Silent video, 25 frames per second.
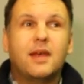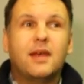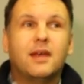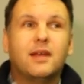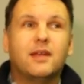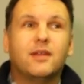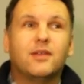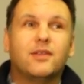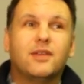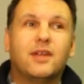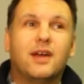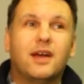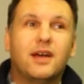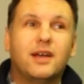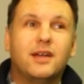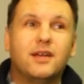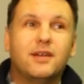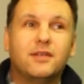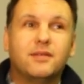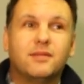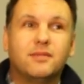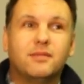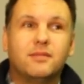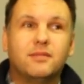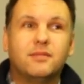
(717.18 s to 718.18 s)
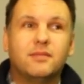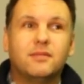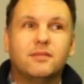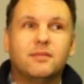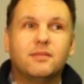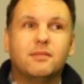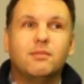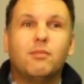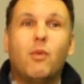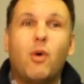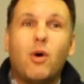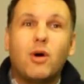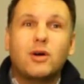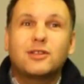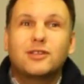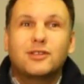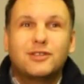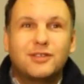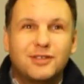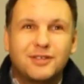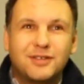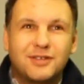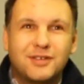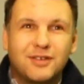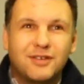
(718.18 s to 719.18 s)
And I
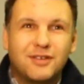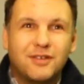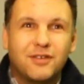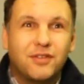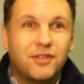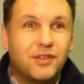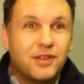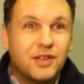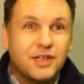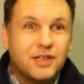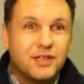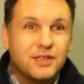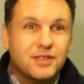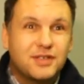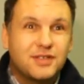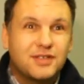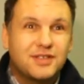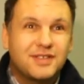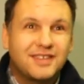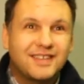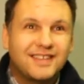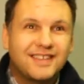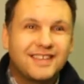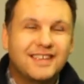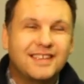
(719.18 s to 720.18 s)
mocked on this,